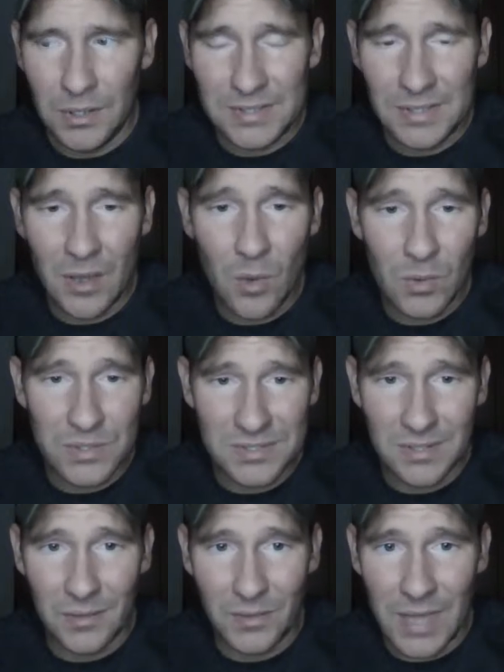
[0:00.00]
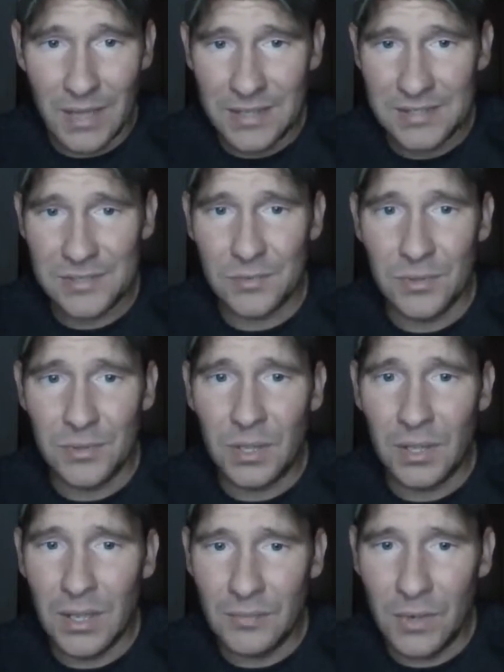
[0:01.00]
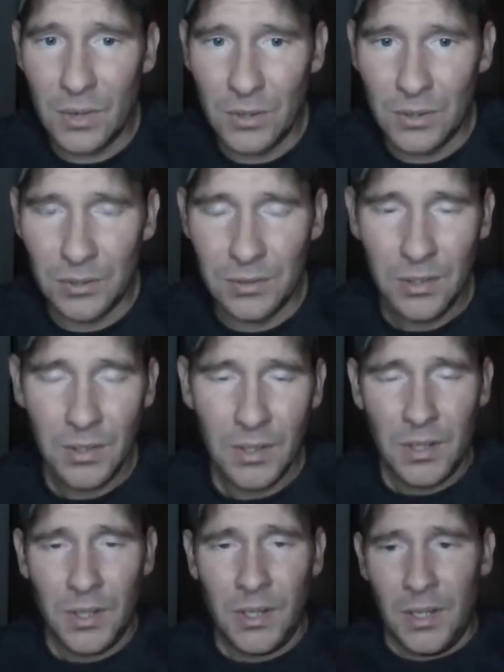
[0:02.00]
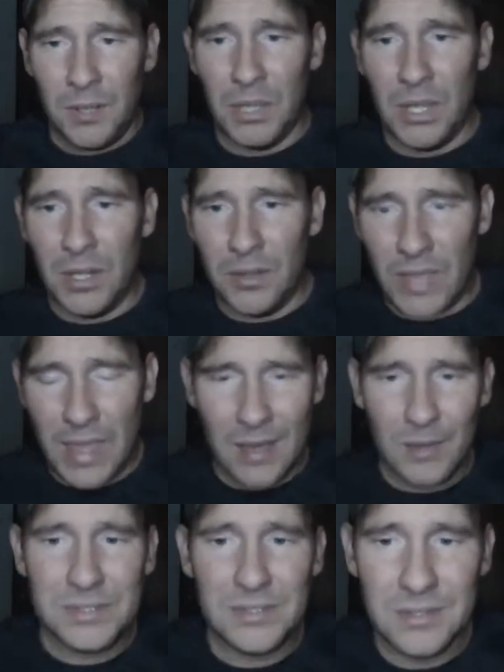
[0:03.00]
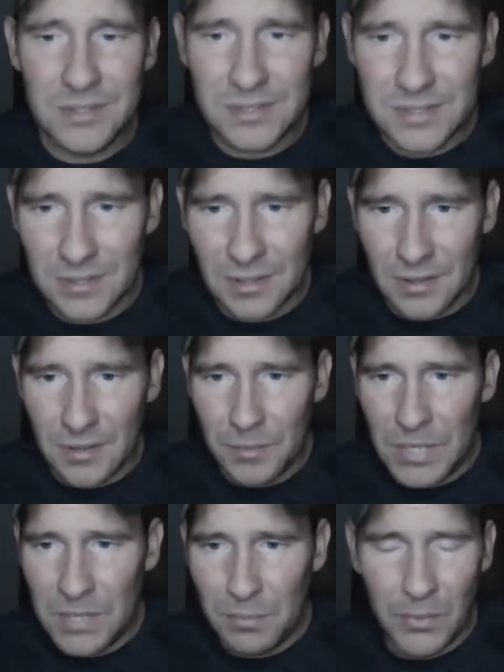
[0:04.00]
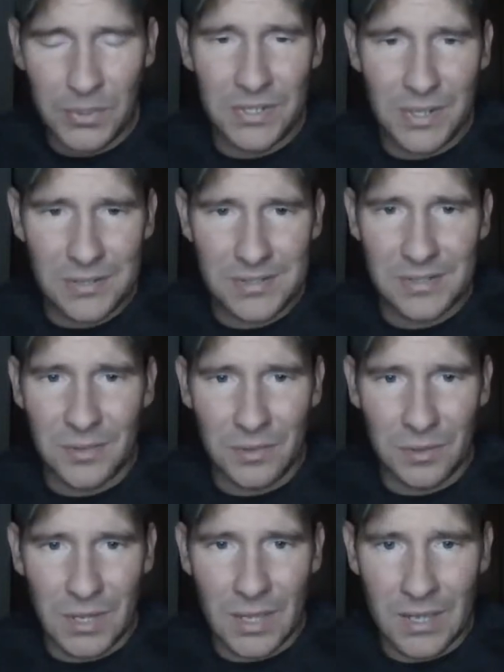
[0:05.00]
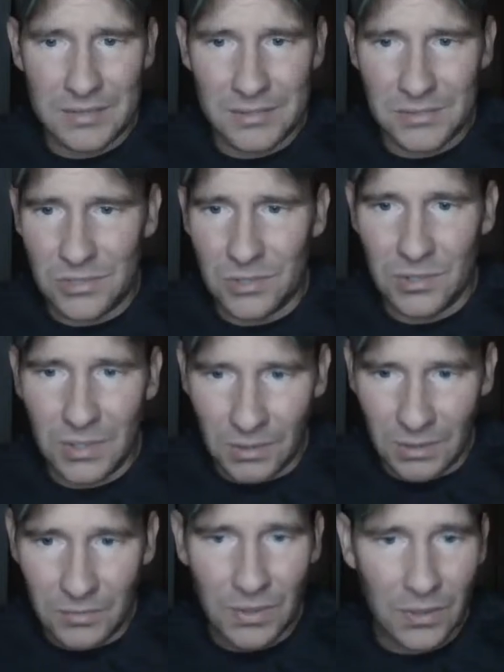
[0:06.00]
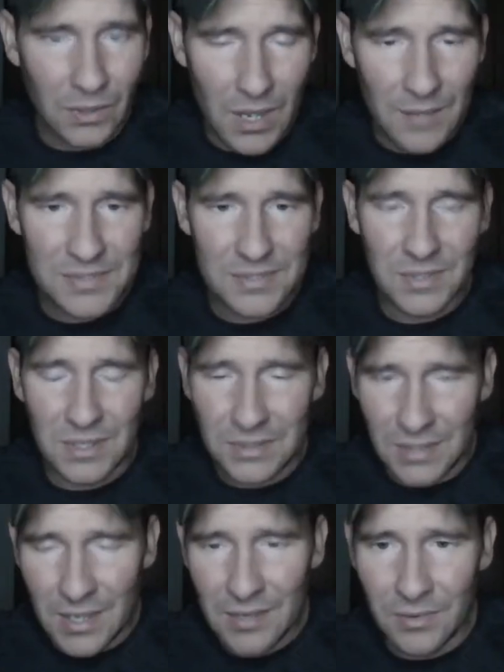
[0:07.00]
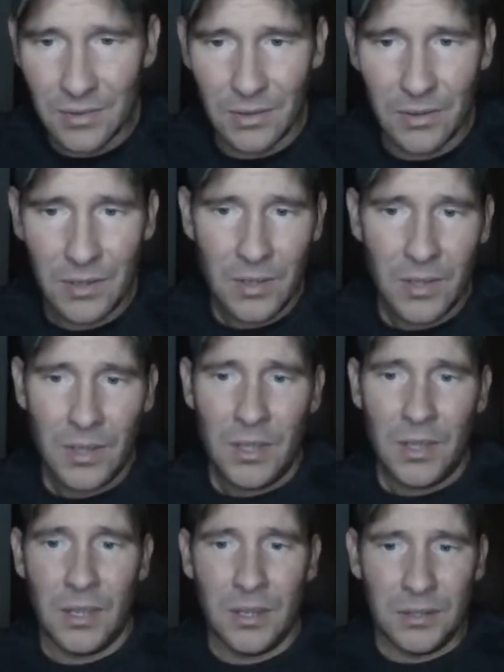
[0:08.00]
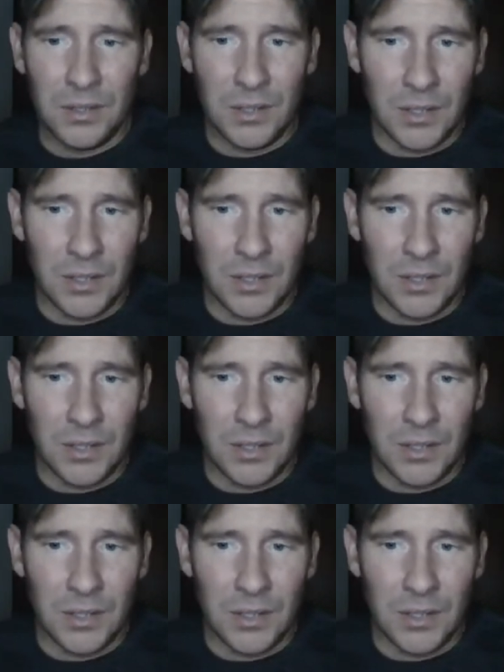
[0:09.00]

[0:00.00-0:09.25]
I said, I always say, without history, you can't have a haunting. But the houses, people are connected to their houses. They live there, obviously, they die there. And